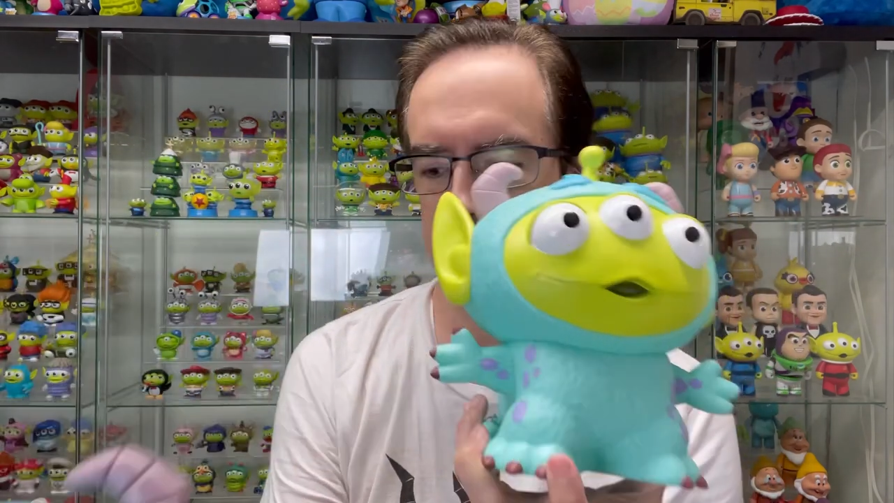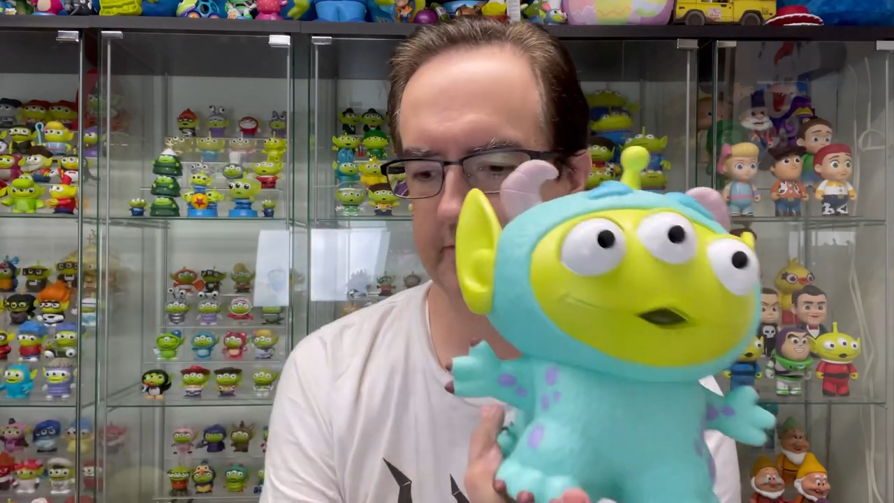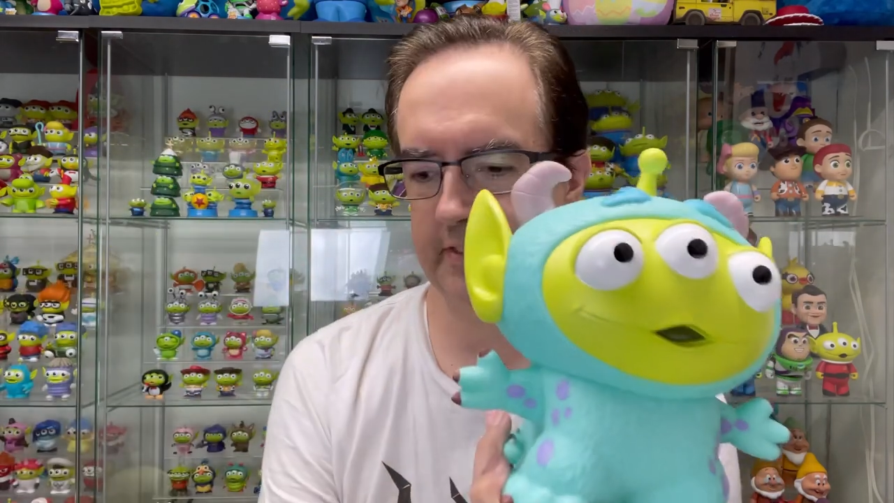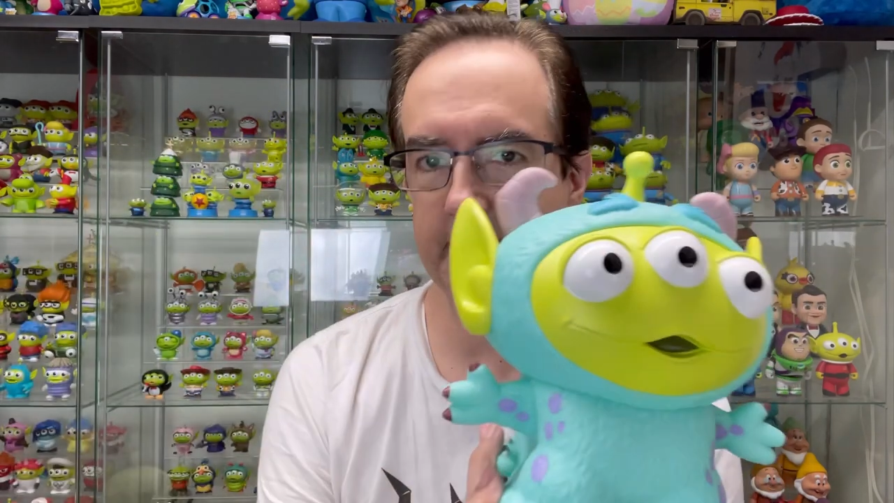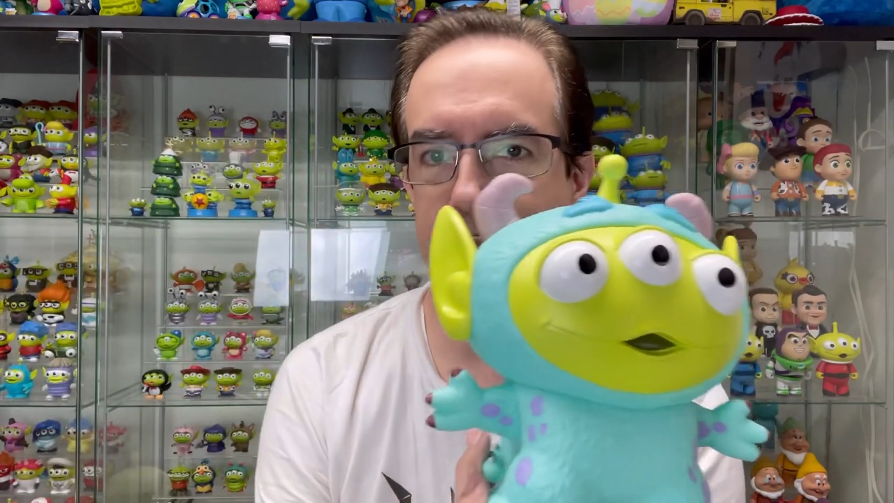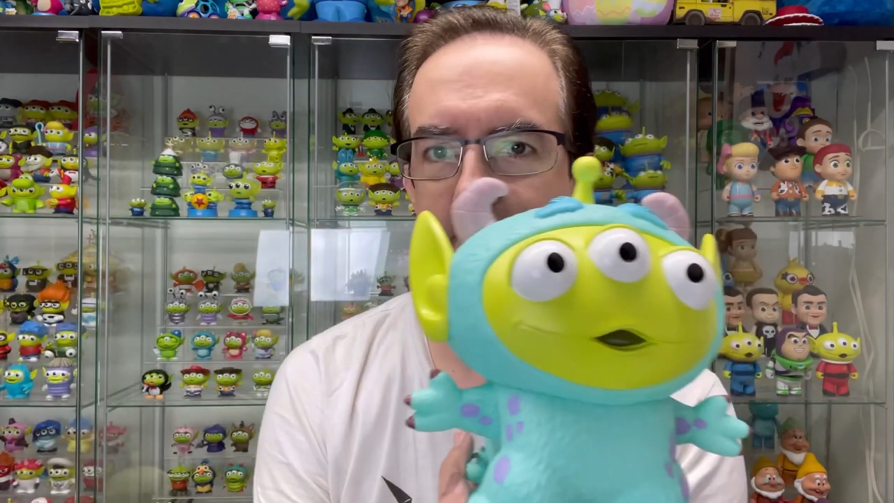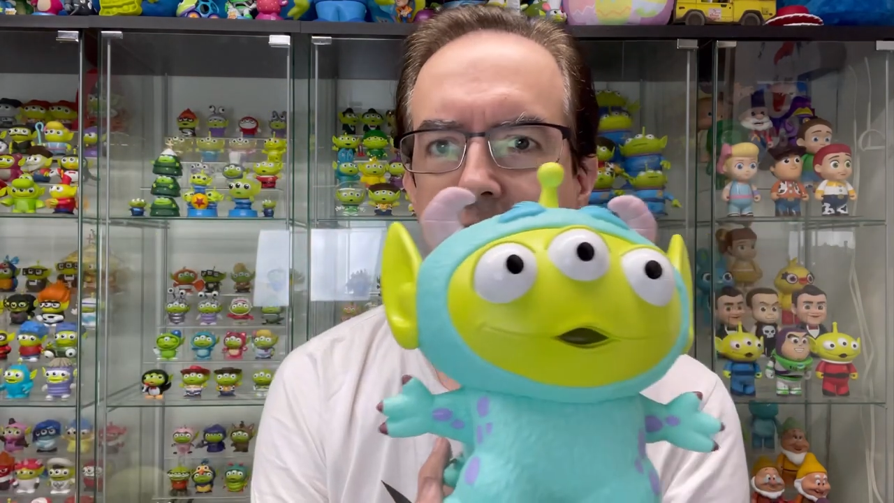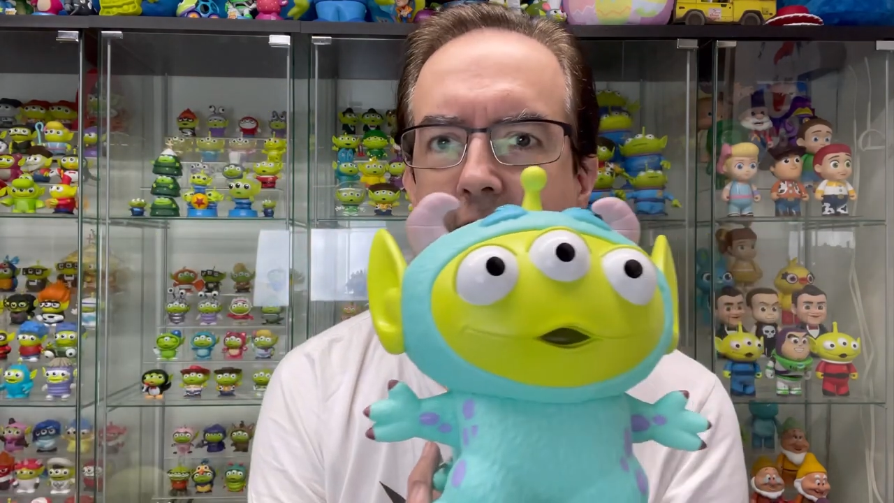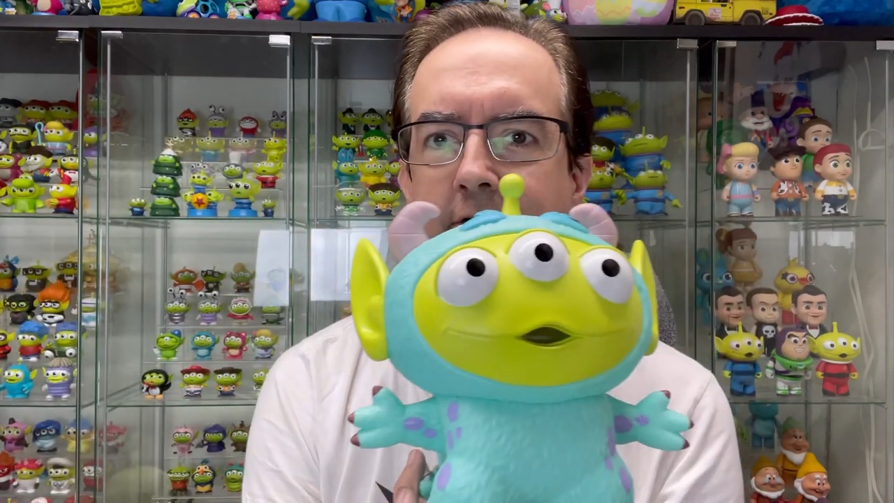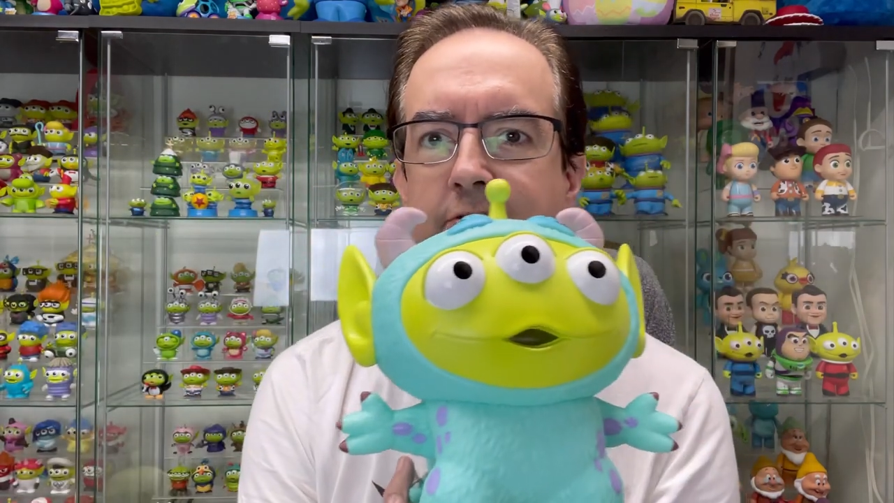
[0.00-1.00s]

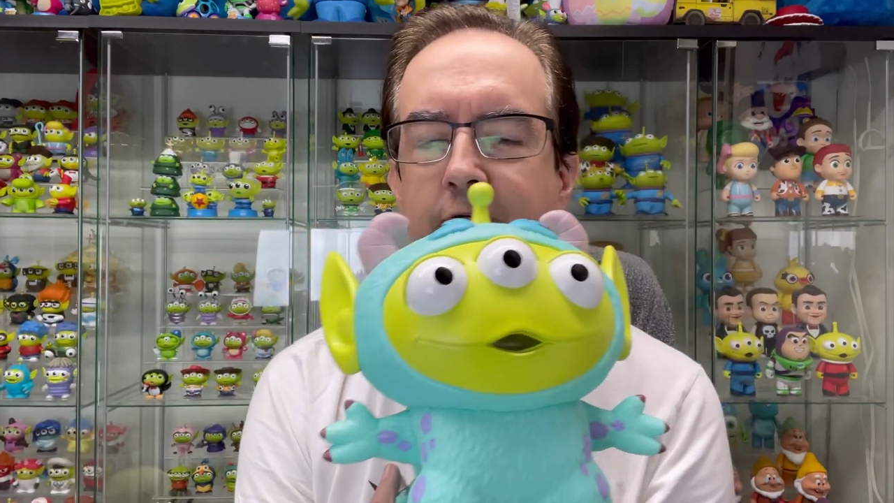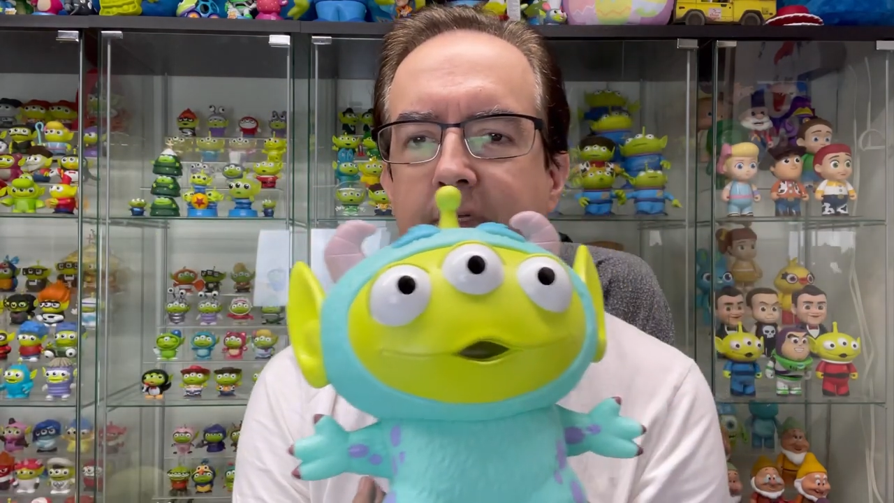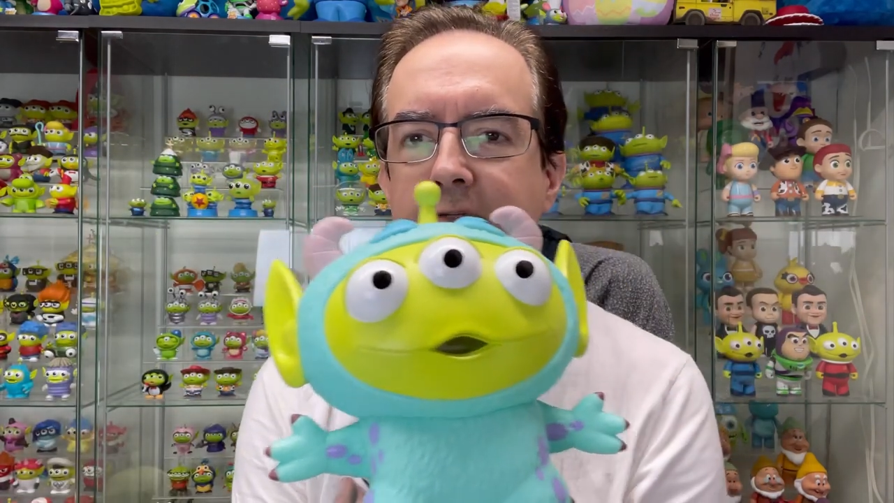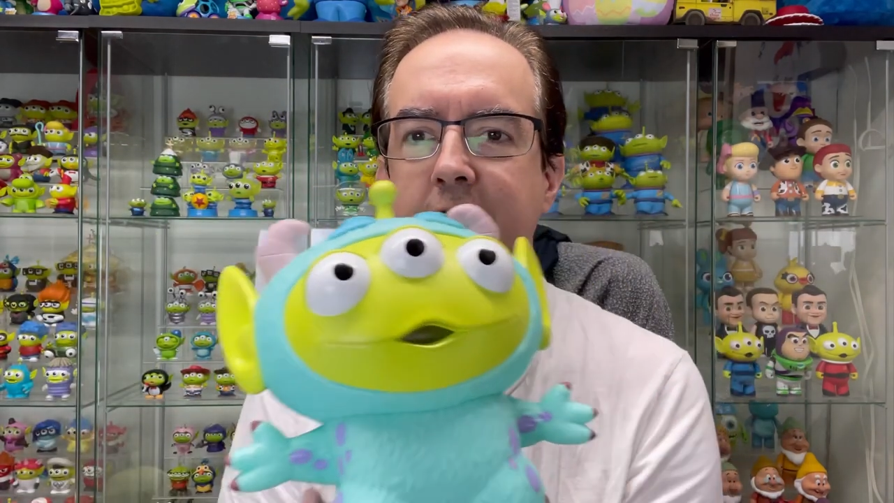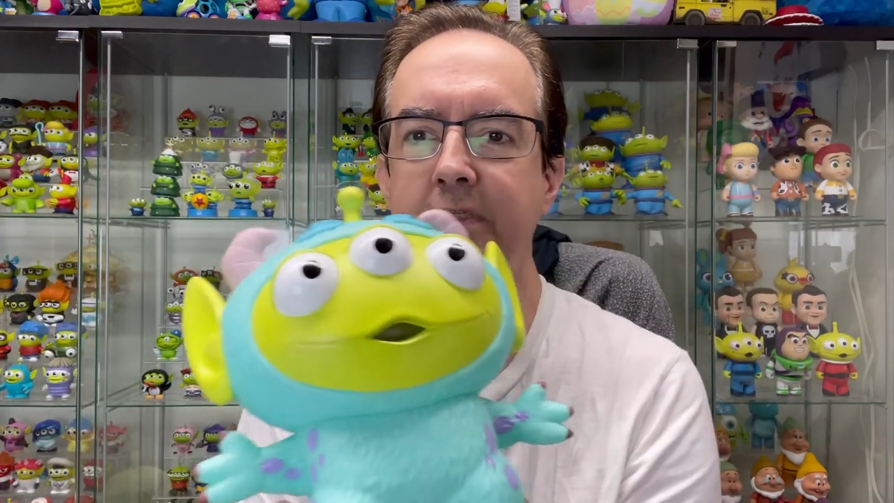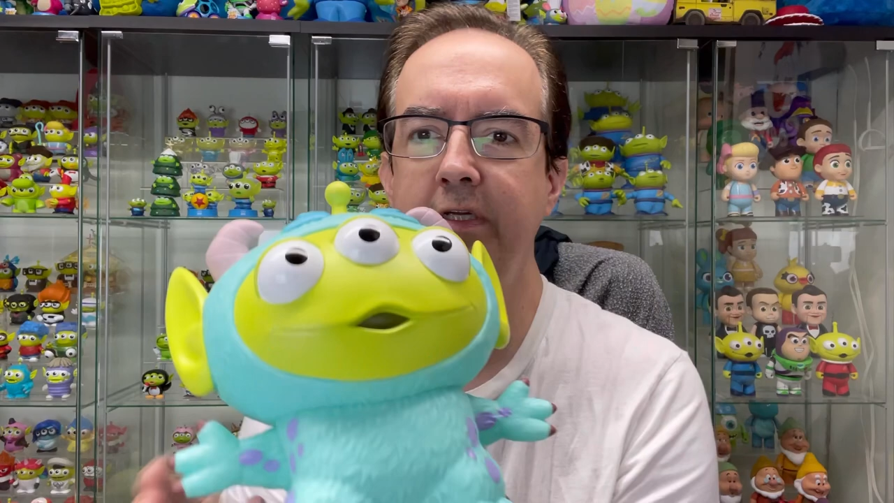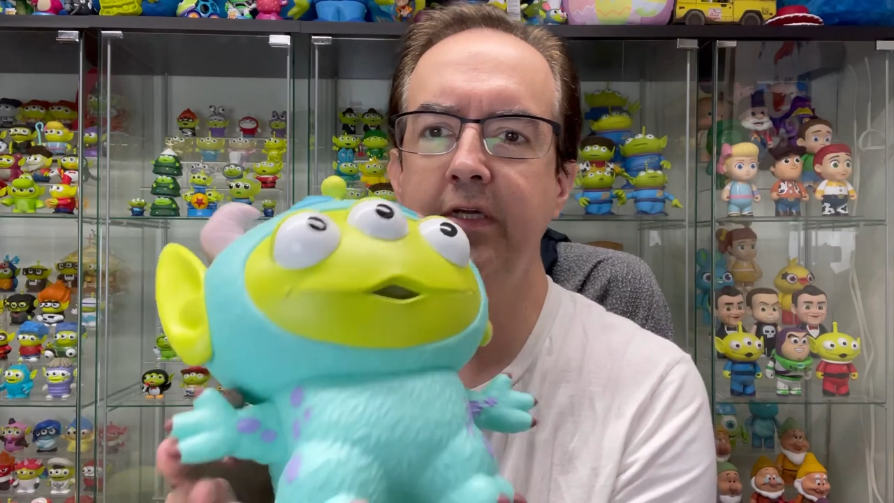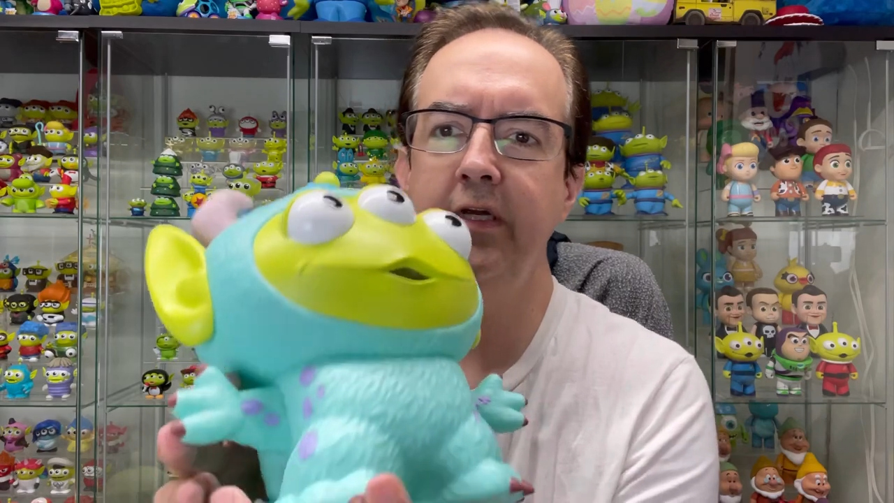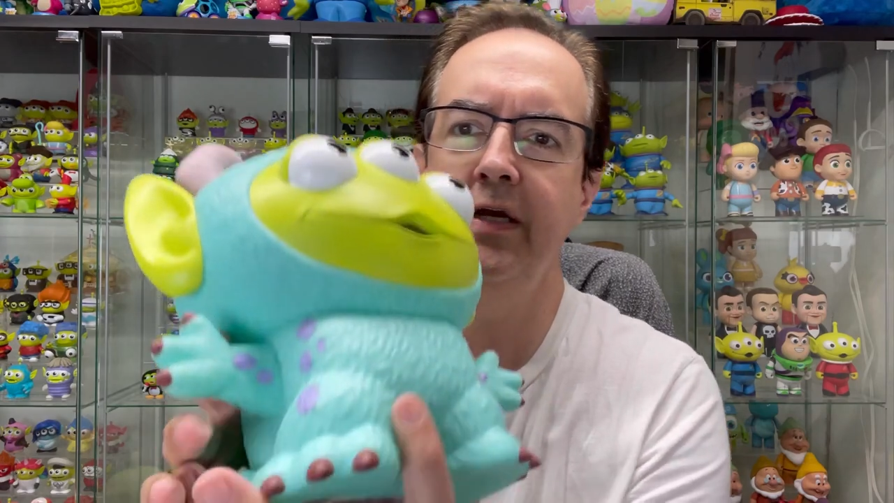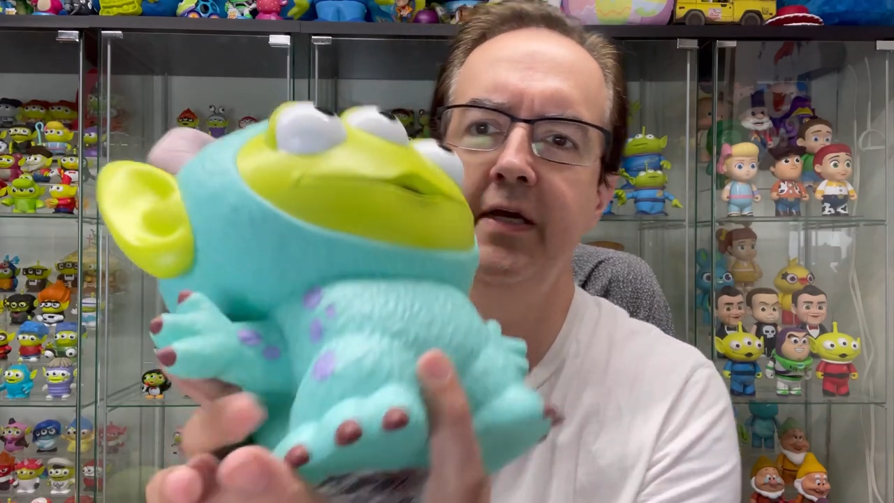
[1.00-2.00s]
detail, as you can see.